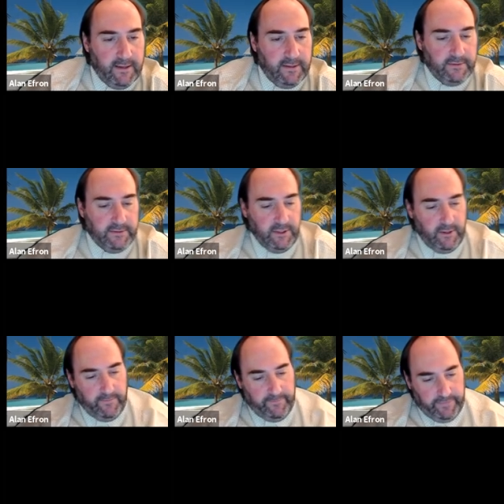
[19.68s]

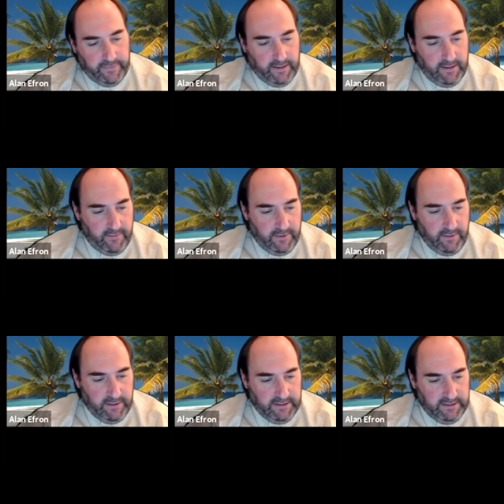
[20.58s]
So what I
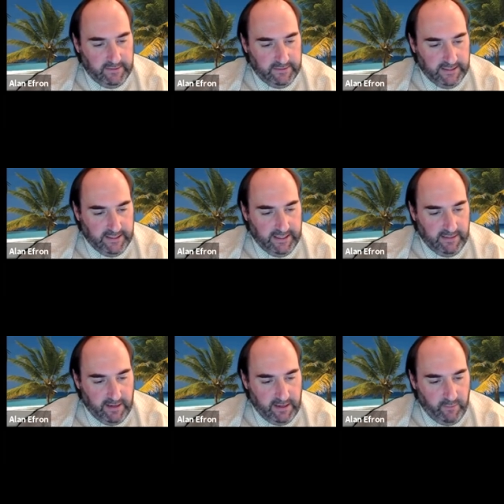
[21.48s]
want to do is, again,
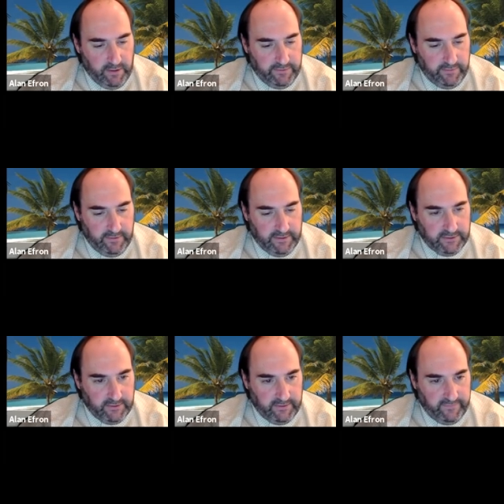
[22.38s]
I went through it
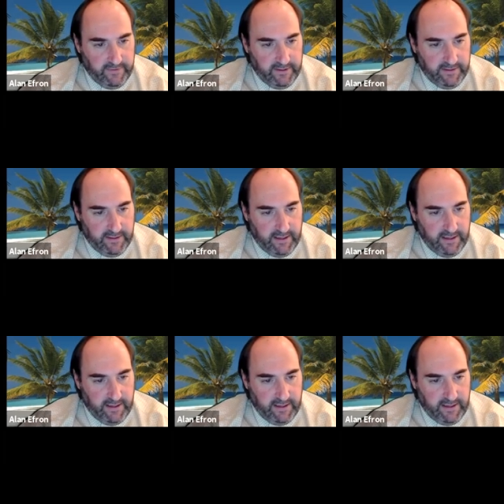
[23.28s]
sort of with